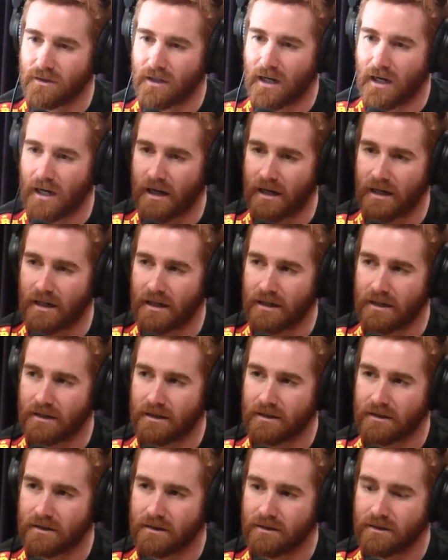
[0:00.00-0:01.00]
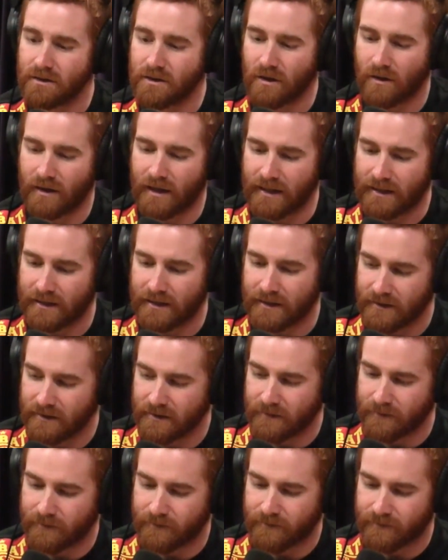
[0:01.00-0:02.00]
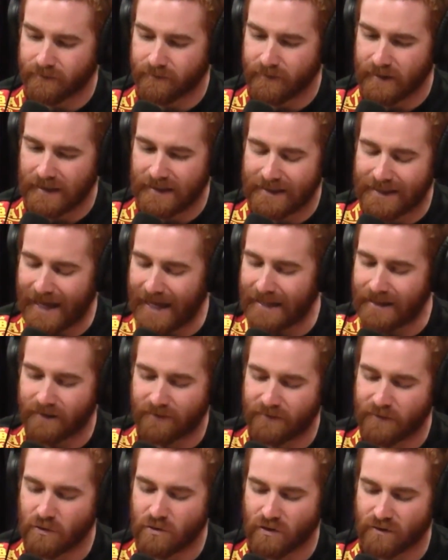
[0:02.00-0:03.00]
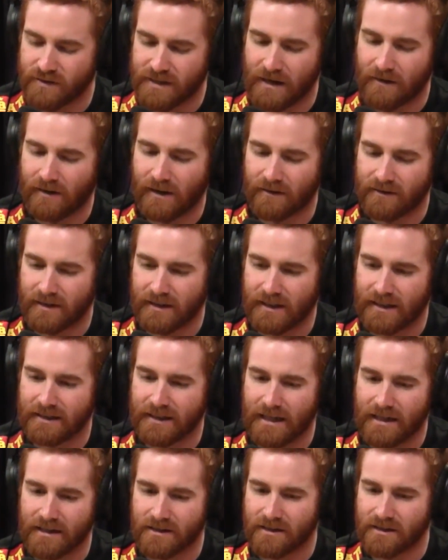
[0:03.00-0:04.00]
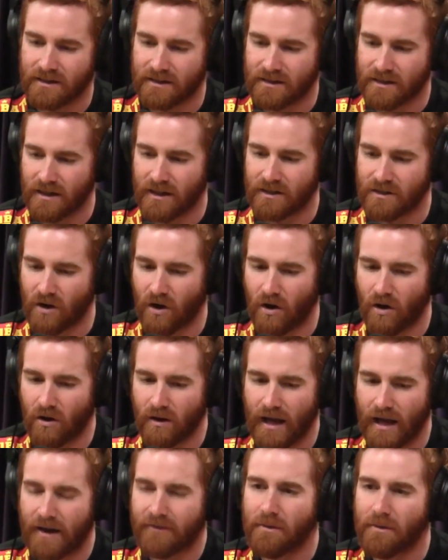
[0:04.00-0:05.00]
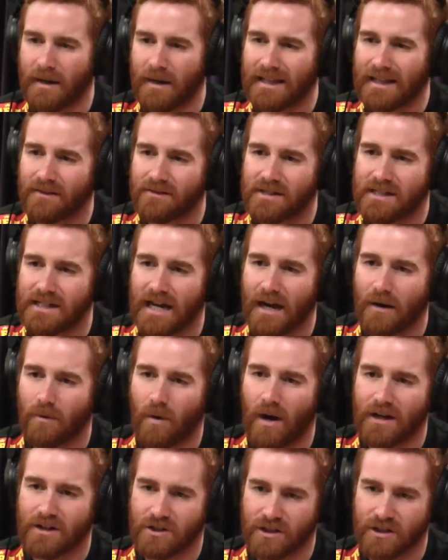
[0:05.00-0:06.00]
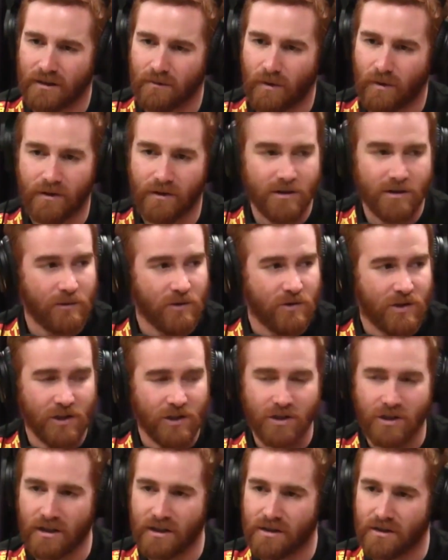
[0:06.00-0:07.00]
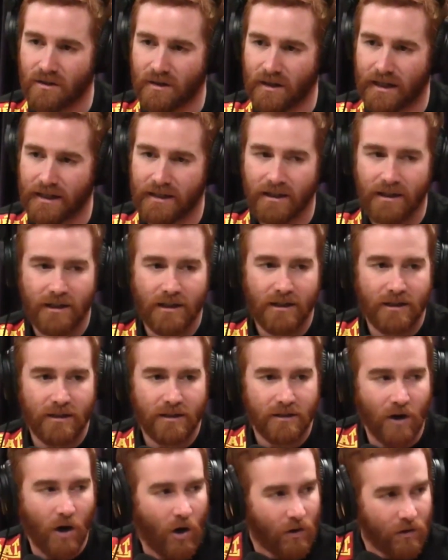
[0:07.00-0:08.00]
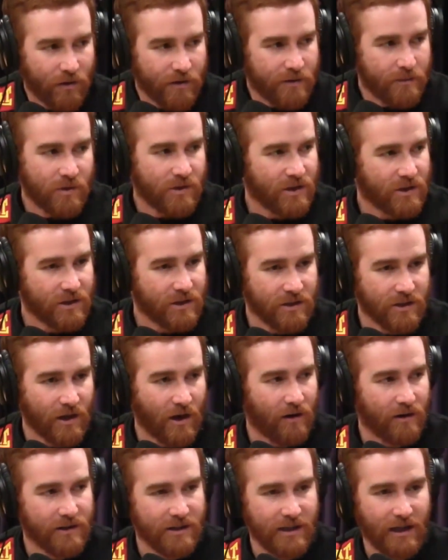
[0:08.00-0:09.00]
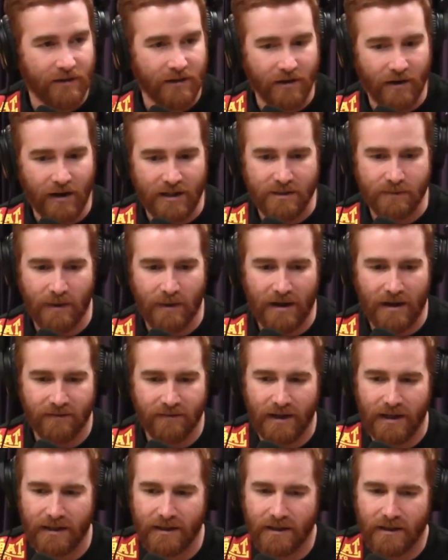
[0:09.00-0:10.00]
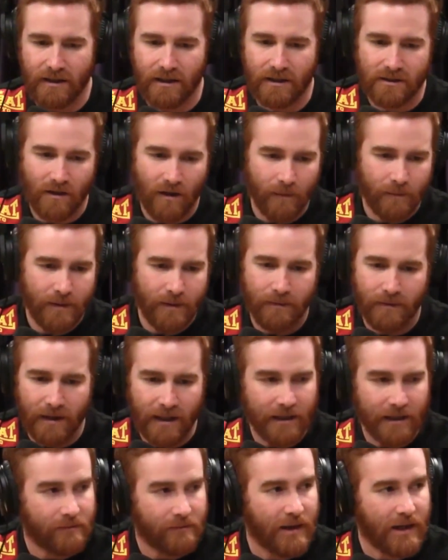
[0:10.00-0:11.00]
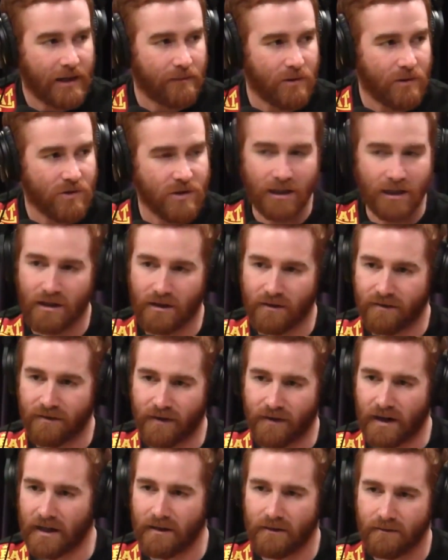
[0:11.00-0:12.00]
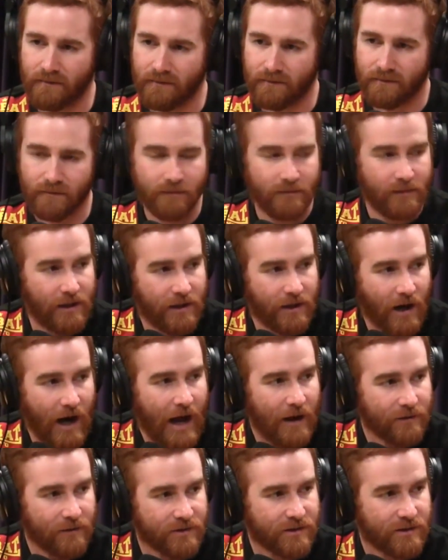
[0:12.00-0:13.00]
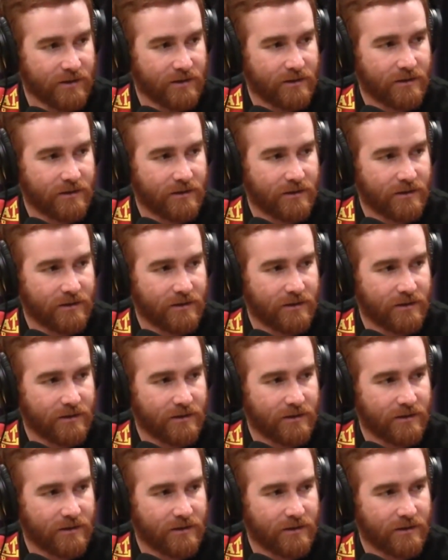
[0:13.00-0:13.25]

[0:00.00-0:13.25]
Uh, you know, like that the future of SoundCloud thing like that is because it's it's all everybody loves DIY shit, whether right. it's musicians or like all those musicians and artists now that are on Spotify. It's all people like making YouTube. music in their fucking in their house.